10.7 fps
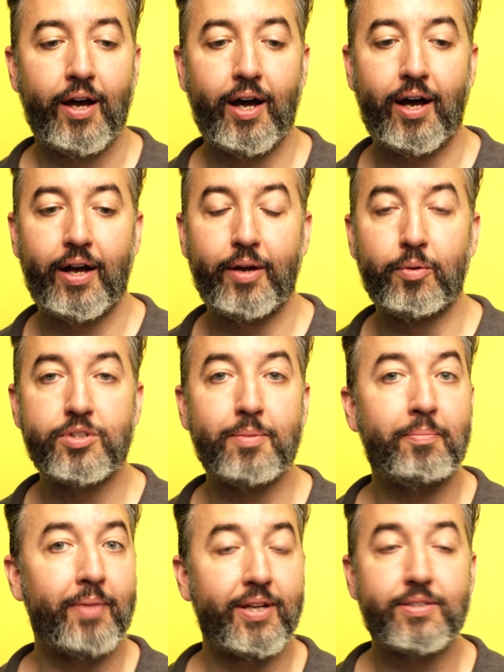
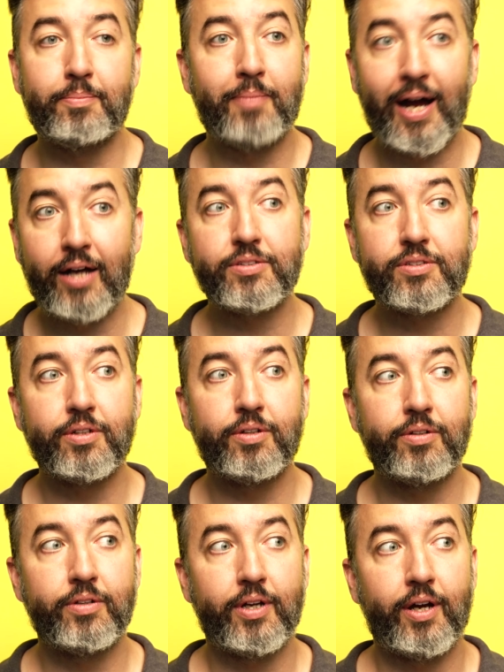It's a
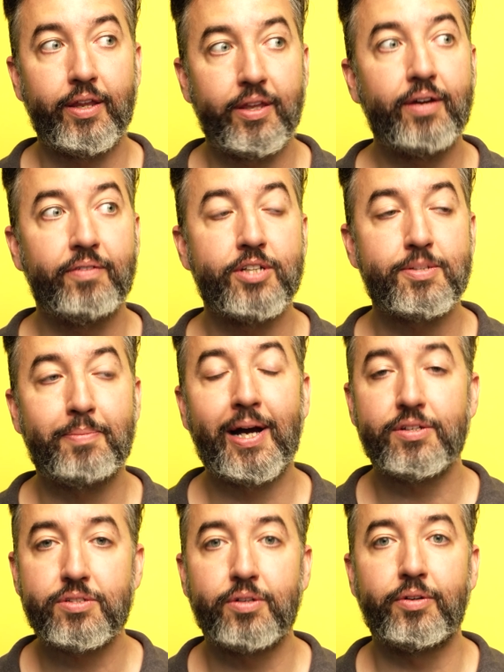milestone. I think of it as a
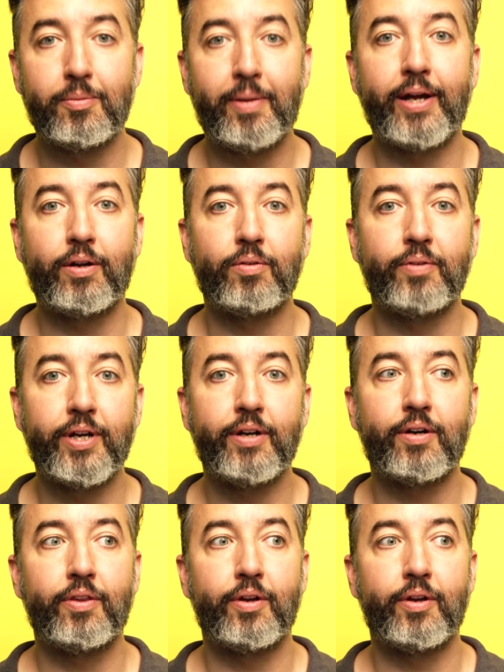milestone in my career.